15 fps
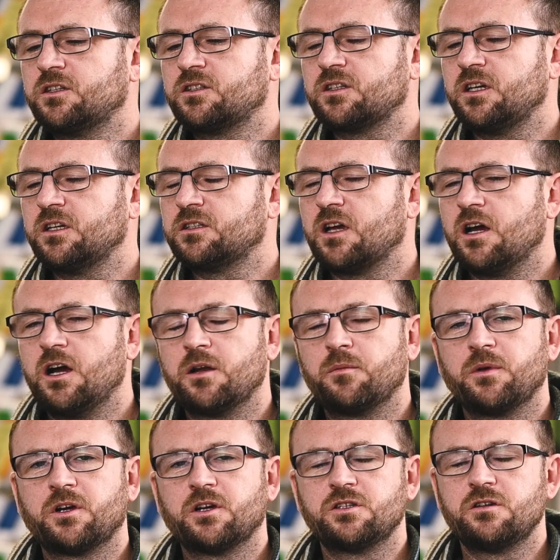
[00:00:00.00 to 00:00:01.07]
it's hard
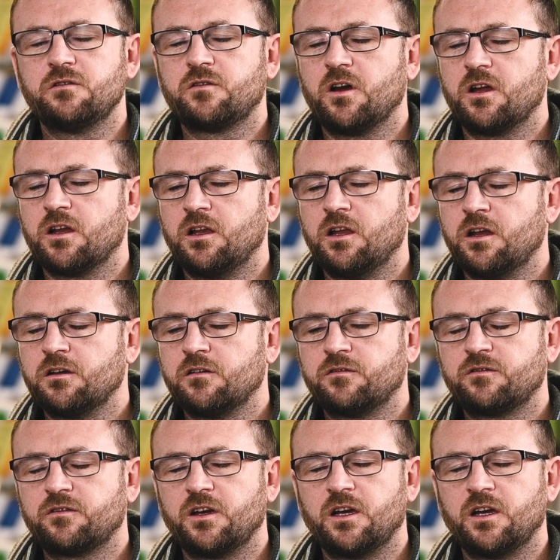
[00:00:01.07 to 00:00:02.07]
because you've got a lot of